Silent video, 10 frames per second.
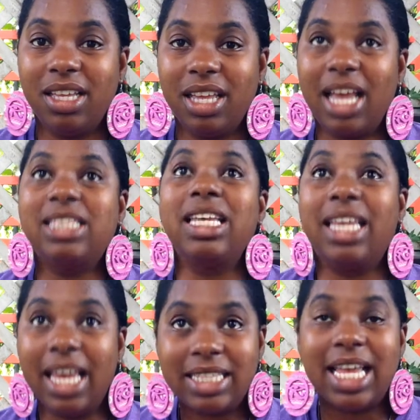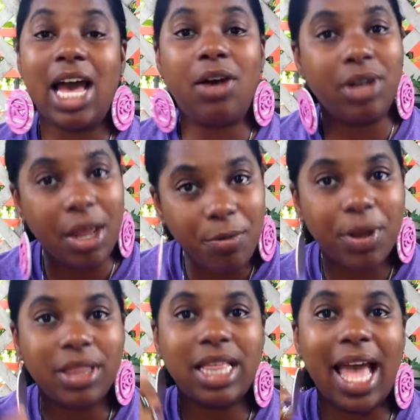He had to get down and
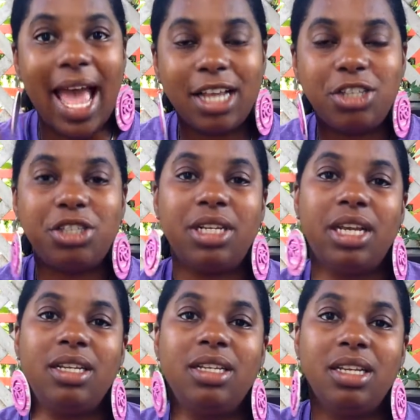put the action in.